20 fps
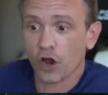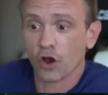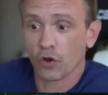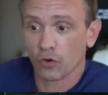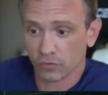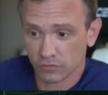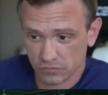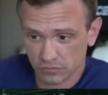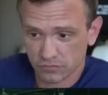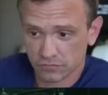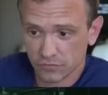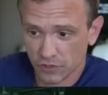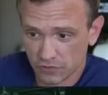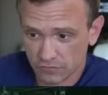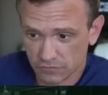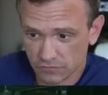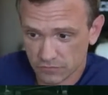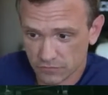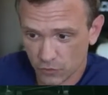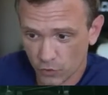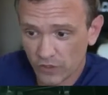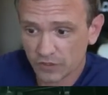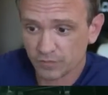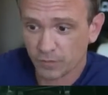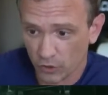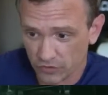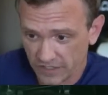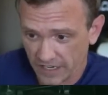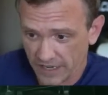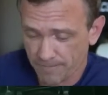own quiz
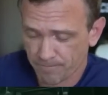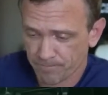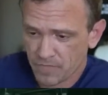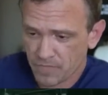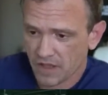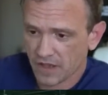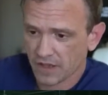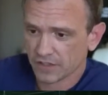bowl team.